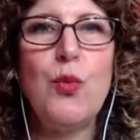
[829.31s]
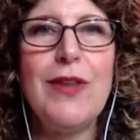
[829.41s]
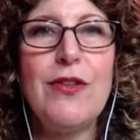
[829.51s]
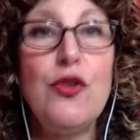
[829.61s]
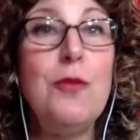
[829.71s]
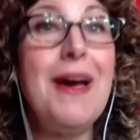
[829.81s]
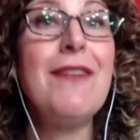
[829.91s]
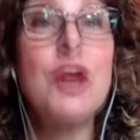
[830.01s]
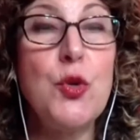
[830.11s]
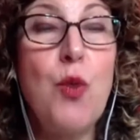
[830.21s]
with
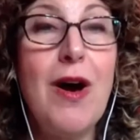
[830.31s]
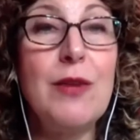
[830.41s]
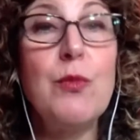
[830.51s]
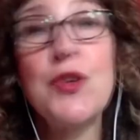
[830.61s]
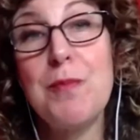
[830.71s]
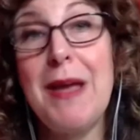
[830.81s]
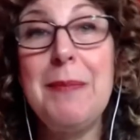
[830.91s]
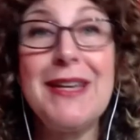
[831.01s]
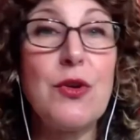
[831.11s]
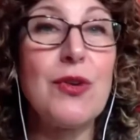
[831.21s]
whomever you want, which
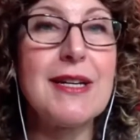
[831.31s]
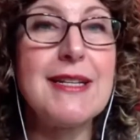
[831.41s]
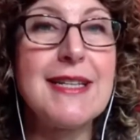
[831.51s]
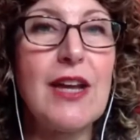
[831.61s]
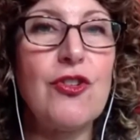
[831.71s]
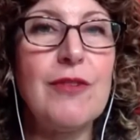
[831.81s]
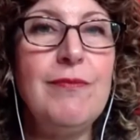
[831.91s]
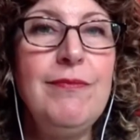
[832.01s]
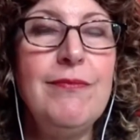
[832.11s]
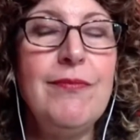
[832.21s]
may be an
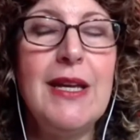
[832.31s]
organization,